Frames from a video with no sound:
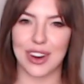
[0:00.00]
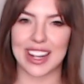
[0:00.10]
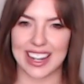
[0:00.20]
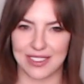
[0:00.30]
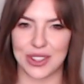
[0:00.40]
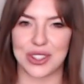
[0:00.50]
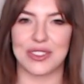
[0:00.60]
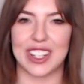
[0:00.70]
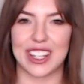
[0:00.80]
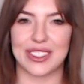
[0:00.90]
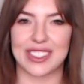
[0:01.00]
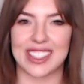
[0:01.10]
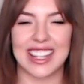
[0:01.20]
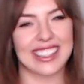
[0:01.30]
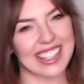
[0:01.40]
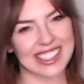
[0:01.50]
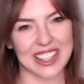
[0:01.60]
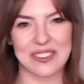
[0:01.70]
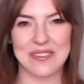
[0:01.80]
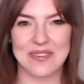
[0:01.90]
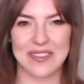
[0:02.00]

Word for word: on any future videos. Let's go.